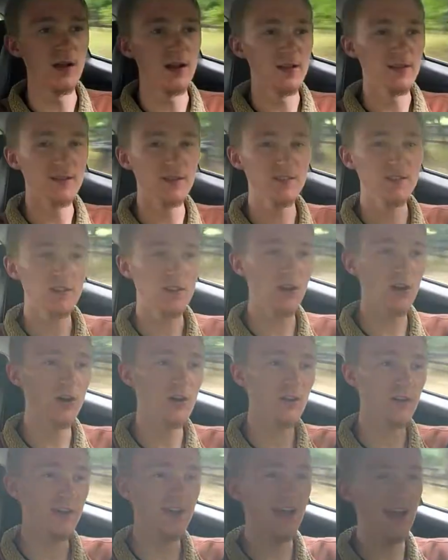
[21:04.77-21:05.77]
This
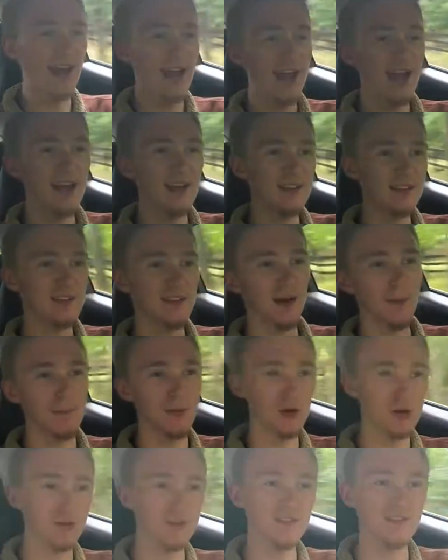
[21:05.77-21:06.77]
car, it has a
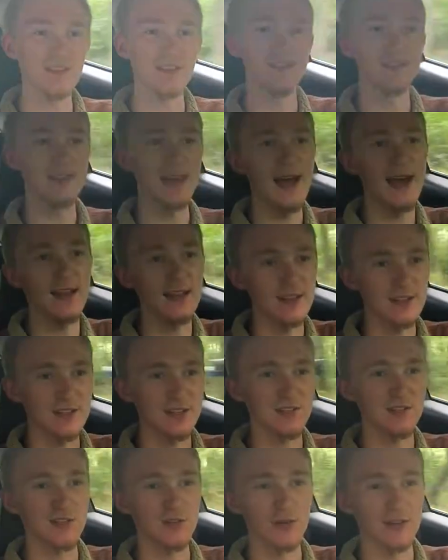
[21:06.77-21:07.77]
personality
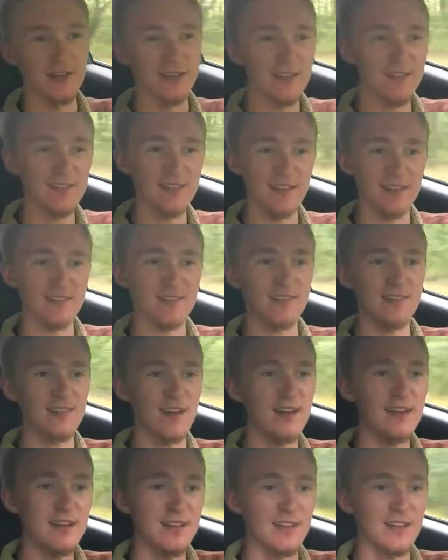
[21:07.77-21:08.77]
to it. It's
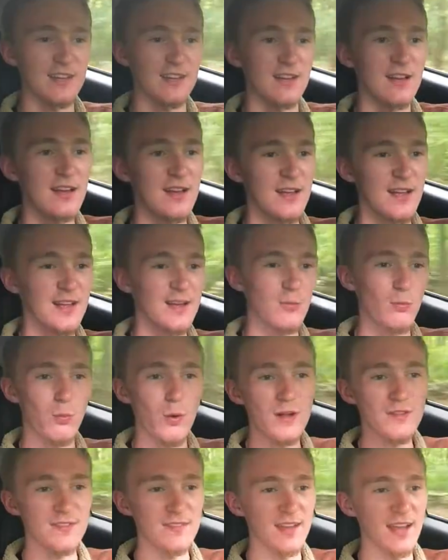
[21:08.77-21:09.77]
exciting. It
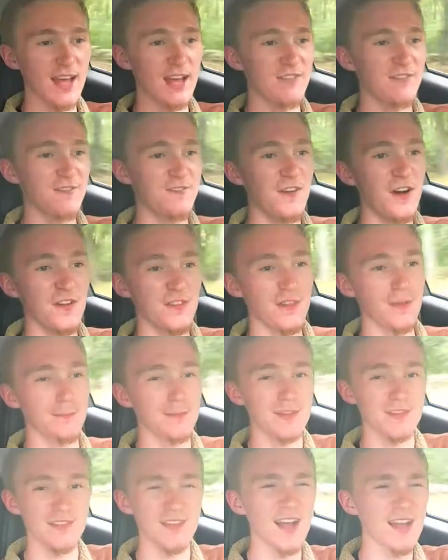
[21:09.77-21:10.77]
wants to have fun. The
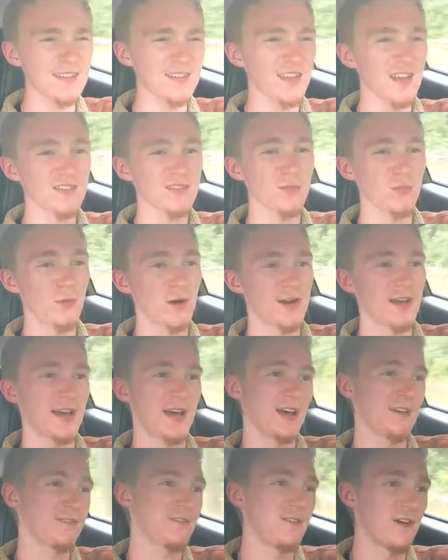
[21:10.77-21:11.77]
Passat doesn't want to
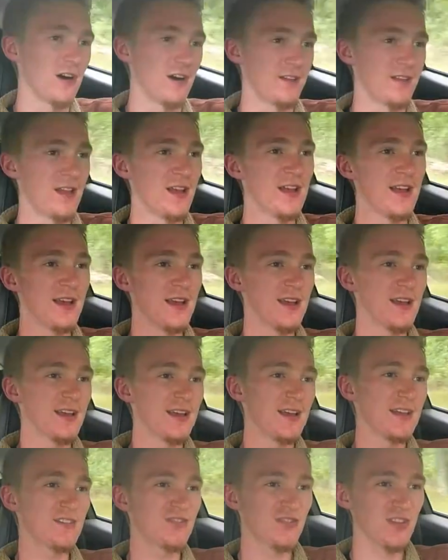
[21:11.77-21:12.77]
have fun.
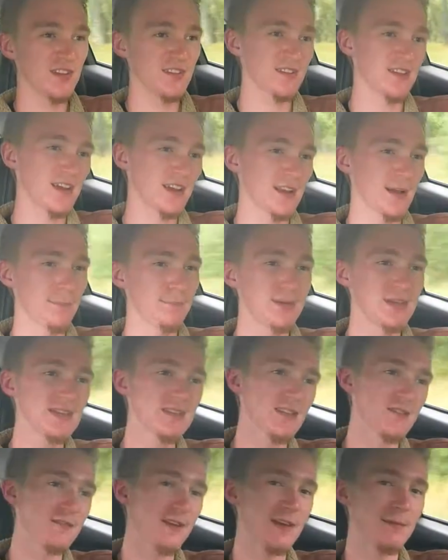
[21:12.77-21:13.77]
It's just like a
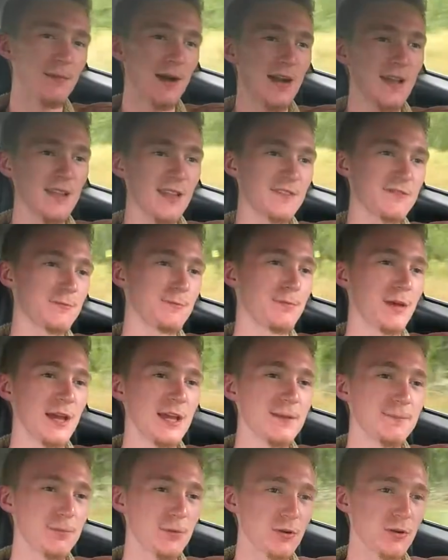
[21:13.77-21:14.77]
piece of 8x11
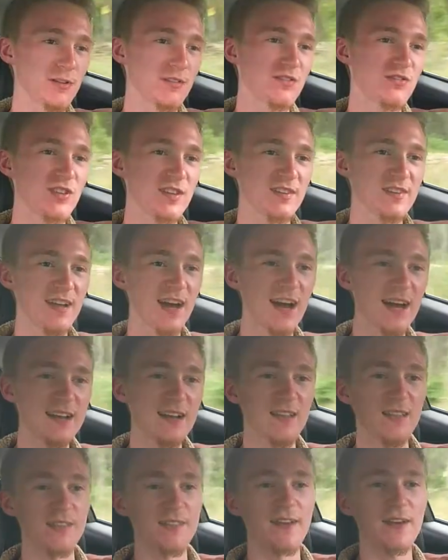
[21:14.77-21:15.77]
paper. It's just kind
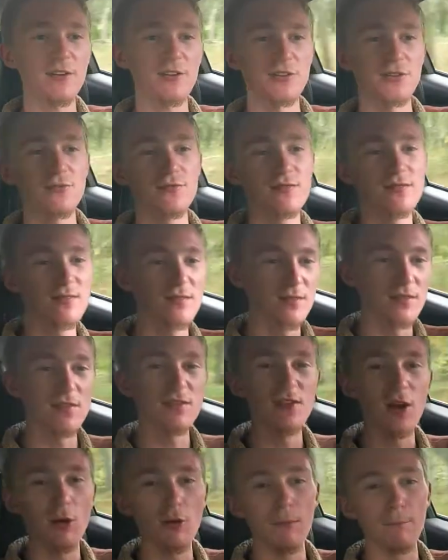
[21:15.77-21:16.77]
of there. There's
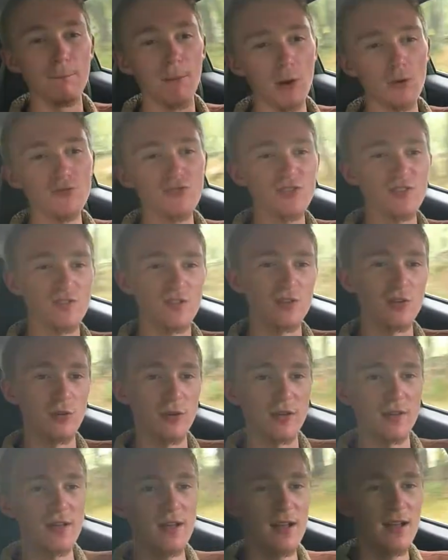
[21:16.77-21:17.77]
no emotion to
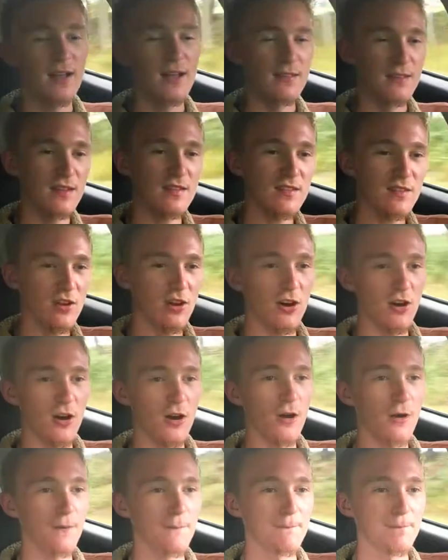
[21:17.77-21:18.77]
it. This
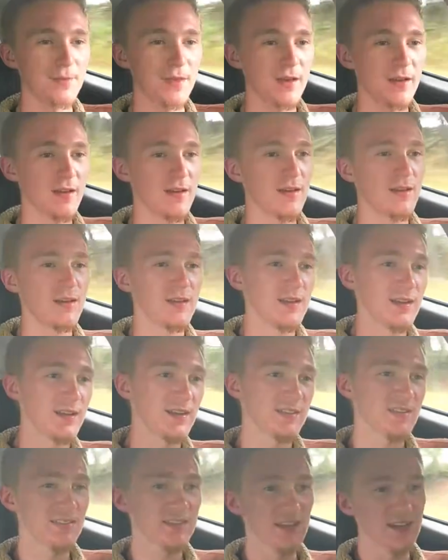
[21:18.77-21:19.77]
car,
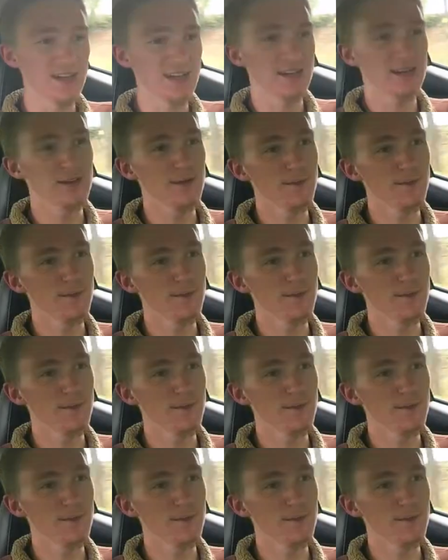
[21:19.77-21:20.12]
it's like